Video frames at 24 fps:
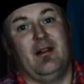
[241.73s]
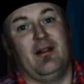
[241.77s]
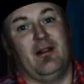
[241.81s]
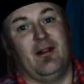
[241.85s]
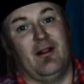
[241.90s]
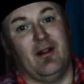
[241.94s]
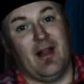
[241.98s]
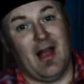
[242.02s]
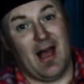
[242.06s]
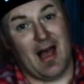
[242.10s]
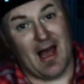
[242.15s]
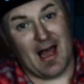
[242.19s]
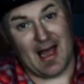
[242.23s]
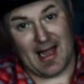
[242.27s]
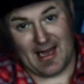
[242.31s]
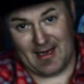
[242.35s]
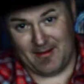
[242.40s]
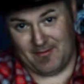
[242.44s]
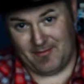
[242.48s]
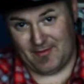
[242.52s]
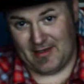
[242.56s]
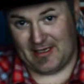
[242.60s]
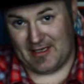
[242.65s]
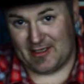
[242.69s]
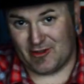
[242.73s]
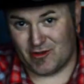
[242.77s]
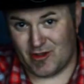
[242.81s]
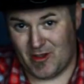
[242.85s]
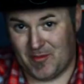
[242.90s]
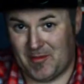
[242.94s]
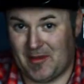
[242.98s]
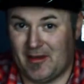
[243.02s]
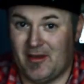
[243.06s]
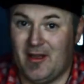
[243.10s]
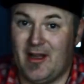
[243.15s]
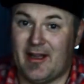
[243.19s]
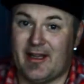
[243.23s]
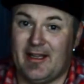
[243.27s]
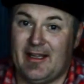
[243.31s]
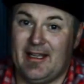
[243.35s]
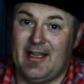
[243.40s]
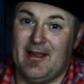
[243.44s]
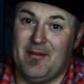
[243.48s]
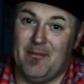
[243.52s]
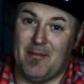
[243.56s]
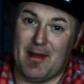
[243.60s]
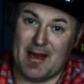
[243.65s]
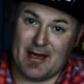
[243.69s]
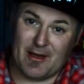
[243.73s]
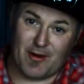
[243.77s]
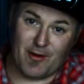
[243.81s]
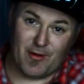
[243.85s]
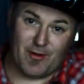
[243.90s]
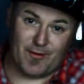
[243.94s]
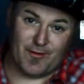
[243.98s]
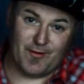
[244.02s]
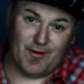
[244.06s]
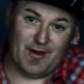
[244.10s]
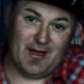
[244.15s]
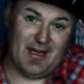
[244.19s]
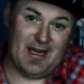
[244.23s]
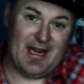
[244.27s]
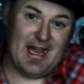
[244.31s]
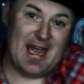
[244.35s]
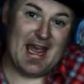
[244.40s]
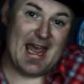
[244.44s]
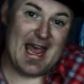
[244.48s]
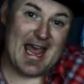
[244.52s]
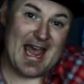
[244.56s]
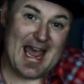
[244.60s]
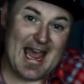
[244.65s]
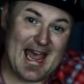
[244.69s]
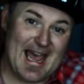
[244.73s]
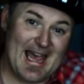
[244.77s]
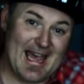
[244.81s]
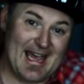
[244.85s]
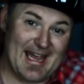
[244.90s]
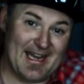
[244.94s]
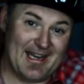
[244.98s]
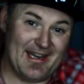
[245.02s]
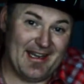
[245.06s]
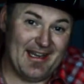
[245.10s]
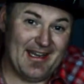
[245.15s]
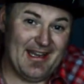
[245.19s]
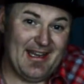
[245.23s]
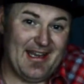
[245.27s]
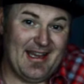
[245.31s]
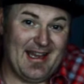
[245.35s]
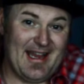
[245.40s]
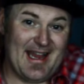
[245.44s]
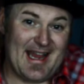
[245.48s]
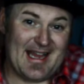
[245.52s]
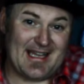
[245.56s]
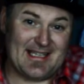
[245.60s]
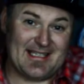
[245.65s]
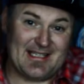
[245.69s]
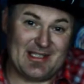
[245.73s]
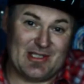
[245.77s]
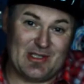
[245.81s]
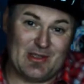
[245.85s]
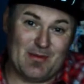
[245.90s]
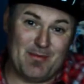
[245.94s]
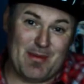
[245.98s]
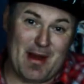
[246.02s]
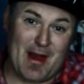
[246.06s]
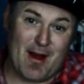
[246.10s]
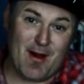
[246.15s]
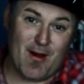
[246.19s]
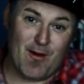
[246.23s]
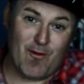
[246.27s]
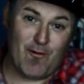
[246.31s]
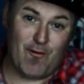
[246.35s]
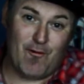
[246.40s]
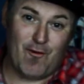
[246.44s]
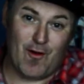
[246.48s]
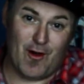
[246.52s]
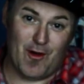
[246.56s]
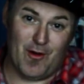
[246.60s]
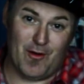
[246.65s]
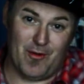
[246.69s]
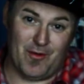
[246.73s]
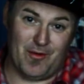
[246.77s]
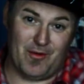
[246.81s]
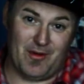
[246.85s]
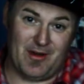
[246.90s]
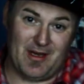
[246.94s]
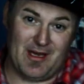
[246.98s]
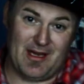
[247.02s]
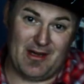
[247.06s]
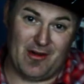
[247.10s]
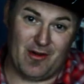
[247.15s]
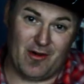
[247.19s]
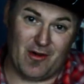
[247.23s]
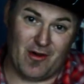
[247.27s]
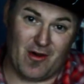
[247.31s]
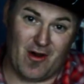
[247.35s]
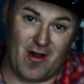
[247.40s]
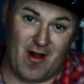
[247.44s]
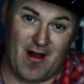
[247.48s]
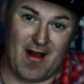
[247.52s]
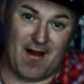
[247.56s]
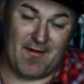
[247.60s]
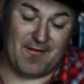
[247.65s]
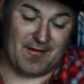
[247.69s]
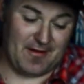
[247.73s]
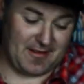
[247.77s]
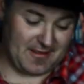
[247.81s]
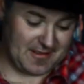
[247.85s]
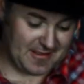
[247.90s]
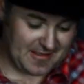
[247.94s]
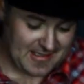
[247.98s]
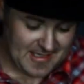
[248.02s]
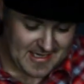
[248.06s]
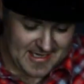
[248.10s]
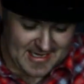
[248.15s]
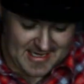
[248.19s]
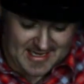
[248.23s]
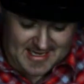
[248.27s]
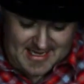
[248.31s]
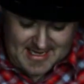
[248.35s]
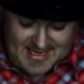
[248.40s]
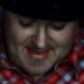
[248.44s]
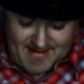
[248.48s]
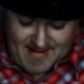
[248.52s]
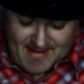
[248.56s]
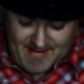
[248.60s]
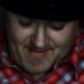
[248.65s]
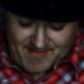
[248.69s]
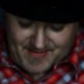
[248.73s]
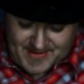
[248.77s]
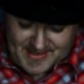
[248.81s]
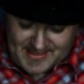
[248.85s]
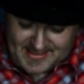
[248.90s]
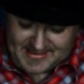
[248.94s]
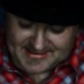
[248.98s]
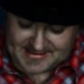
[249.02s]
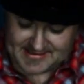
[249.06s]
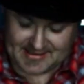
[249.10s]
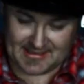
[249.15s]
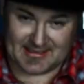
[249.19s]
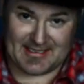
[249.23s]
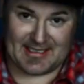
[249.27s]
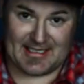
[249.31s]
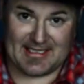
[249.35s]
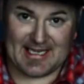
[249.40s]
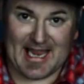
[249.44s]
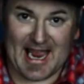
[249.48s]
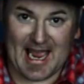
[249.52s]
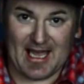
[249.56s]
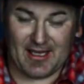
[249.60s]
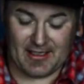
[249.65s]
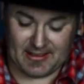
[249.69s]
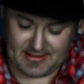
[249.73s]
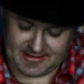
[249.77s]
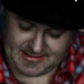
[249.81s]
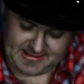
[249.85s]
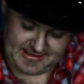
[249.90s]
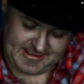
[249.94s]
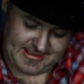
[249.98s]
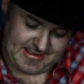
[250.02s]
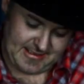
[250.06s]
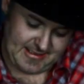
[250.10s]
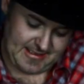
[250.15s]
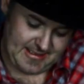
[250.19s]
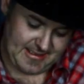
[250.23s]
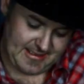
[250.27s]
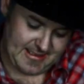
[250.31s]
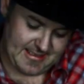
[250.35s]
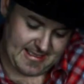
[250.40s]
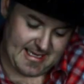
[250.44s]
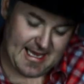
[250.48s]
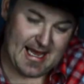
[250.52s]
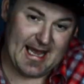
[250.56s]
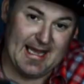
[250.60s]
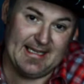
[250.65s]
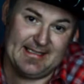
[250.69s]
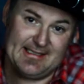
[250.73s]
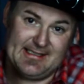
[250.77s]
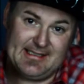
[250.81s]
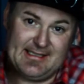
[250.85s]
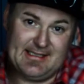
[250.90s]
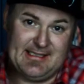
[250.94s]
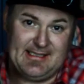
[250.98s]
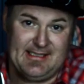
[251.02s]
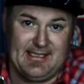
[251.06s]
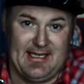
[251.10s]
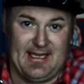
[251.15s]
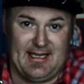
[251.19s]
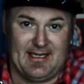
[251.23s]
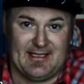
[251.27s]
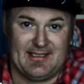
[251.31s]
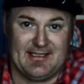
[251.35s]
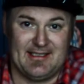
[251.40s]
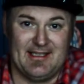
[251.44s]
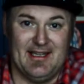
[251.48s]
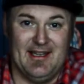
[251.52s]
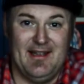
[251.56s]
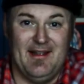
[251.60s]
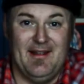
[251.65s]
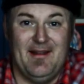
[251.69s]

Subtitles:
Well, I am extremely lucky. My girlfriend had a spare phone in her office. And this is a Galaxy S6.